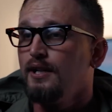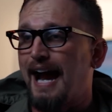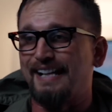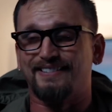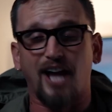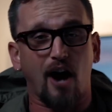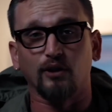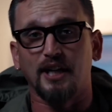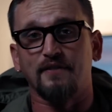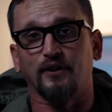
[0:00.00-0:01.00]
It's not
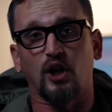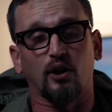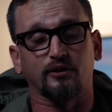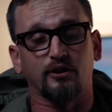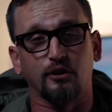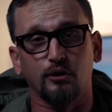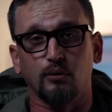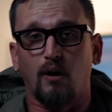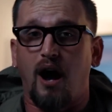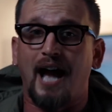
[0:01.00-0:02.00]
really that difficult to
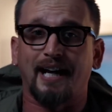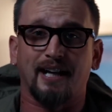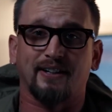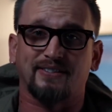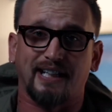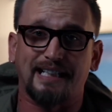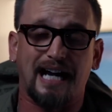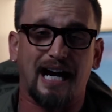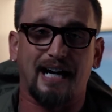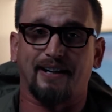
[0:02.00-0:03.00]
do. I got a study
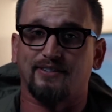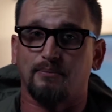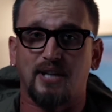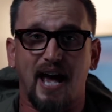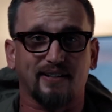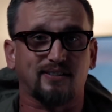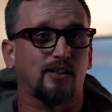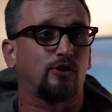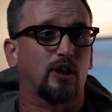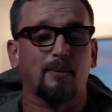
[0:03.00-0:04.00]
guide and some tests
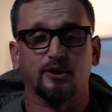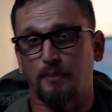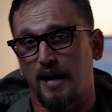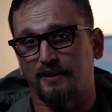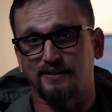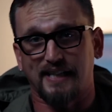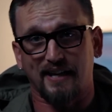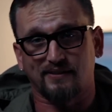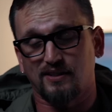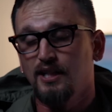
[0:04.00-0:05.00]
and took a bunch of practice
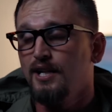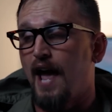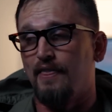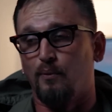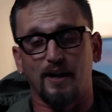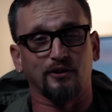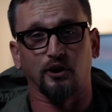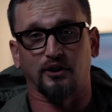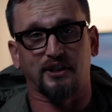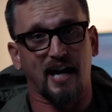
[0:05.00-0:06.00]
tests and then went and
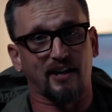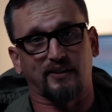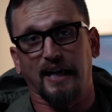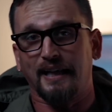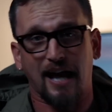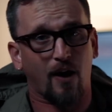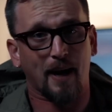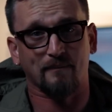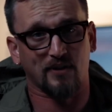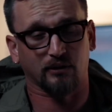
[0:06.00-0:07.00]
took the test. And now
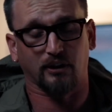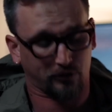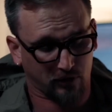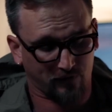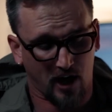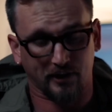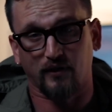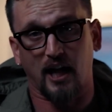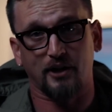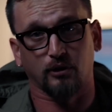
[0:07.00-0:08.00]
I am federally certified to
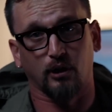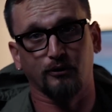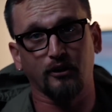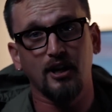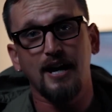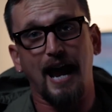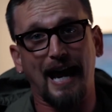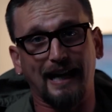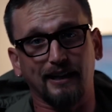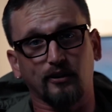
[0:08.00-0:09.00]
fly drones
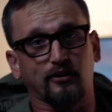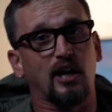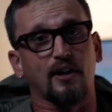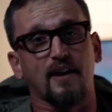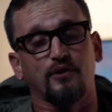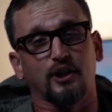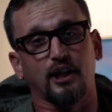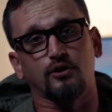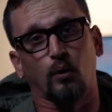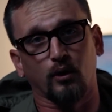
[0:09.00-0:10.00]
and sell that
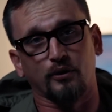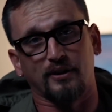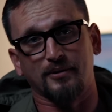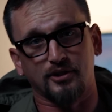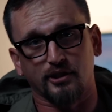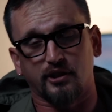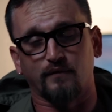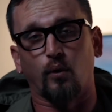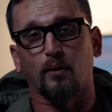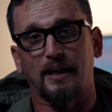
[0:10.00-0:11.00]
footage or those images
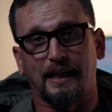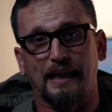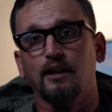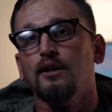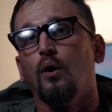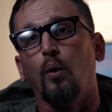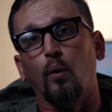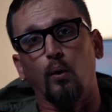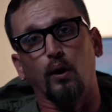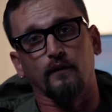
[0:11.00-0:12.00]
for money
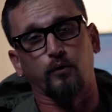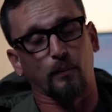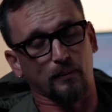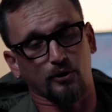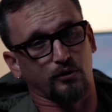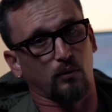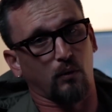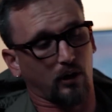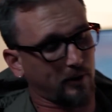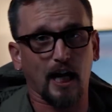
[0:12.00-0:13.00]
or for promotional
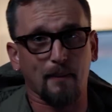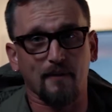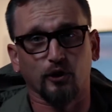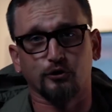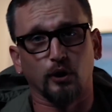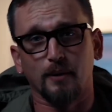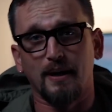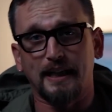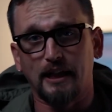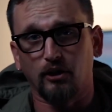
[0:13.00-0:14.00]
work. got my first drone
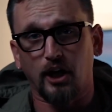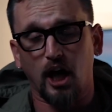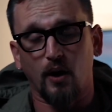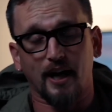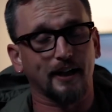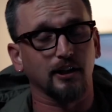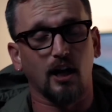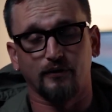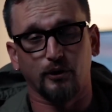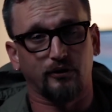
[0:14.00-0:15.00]
about a year ago and I
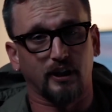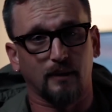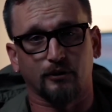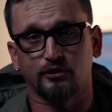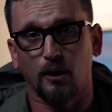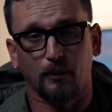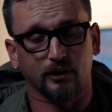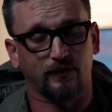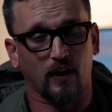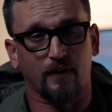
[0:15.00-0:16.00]
love using them. They're so
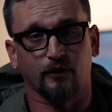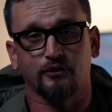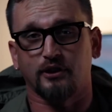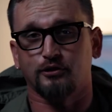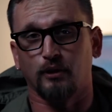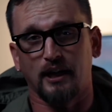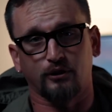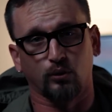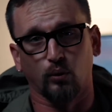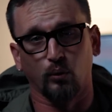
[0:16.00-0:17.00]
much fun. They're such great
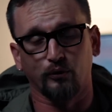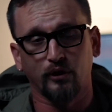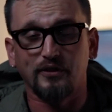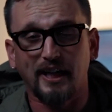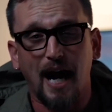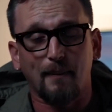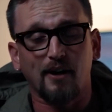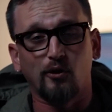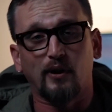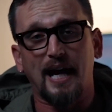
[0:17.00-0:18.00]
tools. Once I got
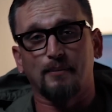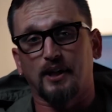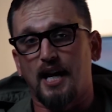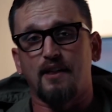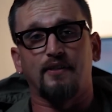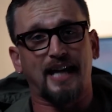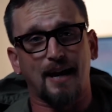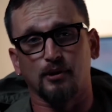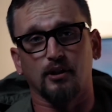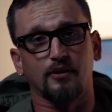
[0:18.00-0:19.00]
my full camera kit, the
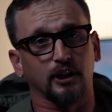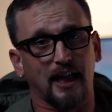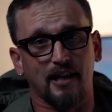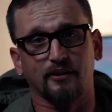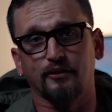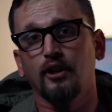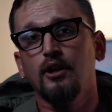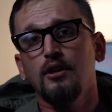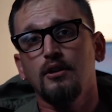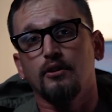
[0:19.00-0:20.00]
camera, the lens,
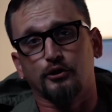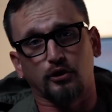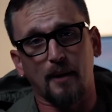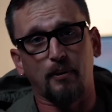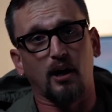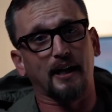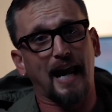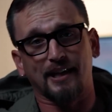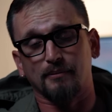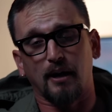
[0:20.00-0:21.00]
the tripod,
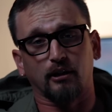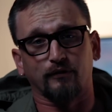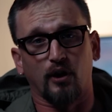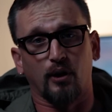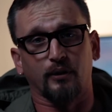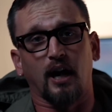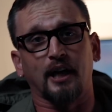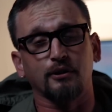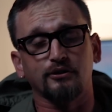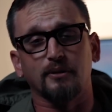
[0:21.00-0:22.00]
and the microphone, I
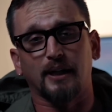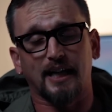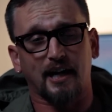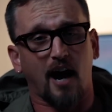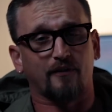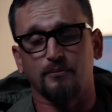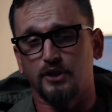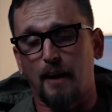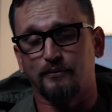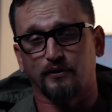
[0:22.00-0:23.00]
used the money I got from
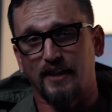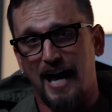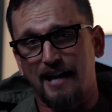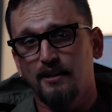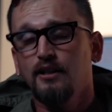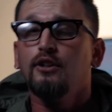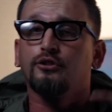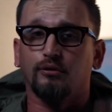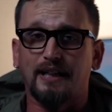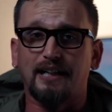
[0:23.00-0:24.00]
jobs for that
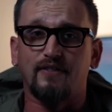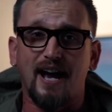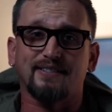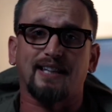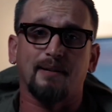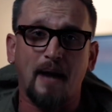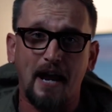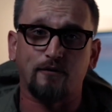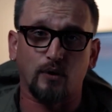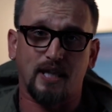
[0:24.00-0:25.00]
to reinvest and
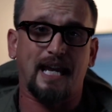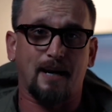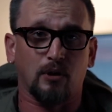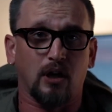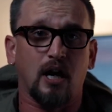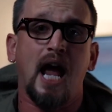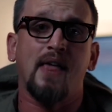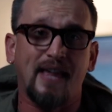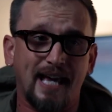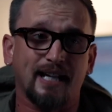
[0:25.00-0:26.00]
pay for the camera.
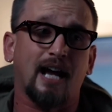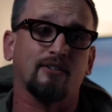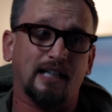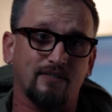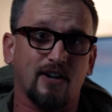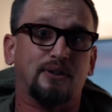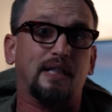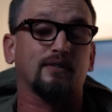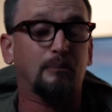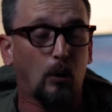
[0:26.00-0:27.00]
And then I reinvested
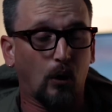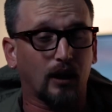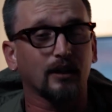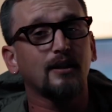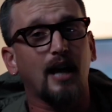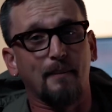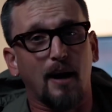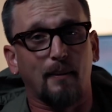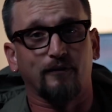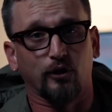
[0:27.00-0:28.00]
even more and
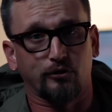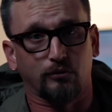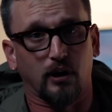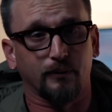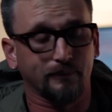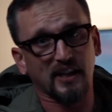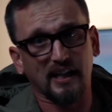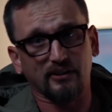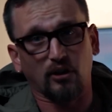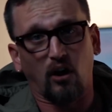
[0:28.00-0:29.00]
bought my first drone.
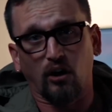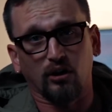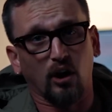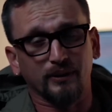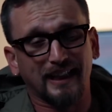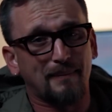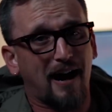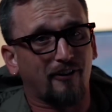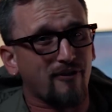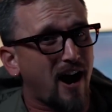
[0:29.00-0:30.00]
Things are only
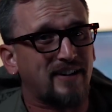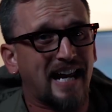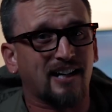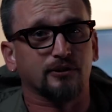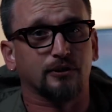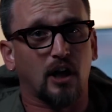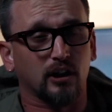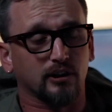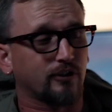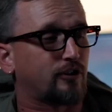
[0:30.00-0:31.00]
about $500 to
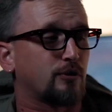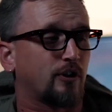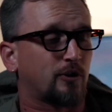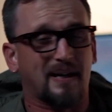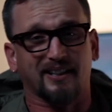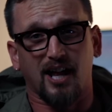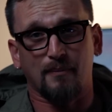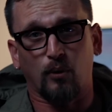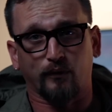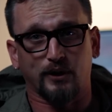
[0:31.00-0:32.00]
$800. You can spend a
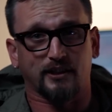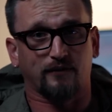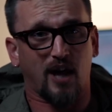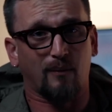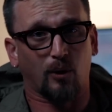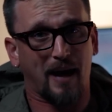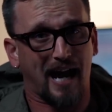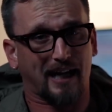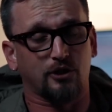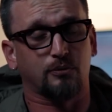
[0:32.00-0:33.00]
lot more if you get the Fly More
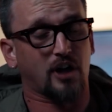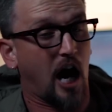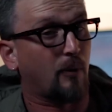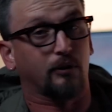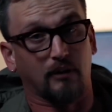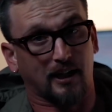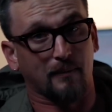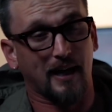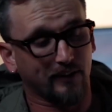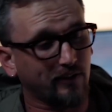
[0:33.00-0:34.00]
package, which I would
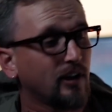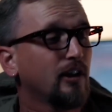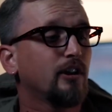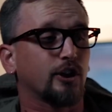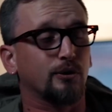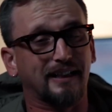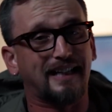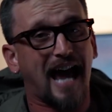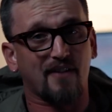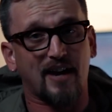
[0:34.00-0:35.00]
recommend. You need
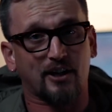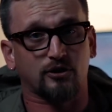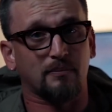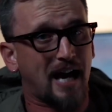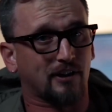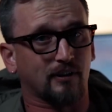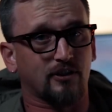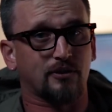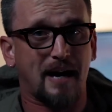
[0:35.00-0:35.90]
to have extra batteries.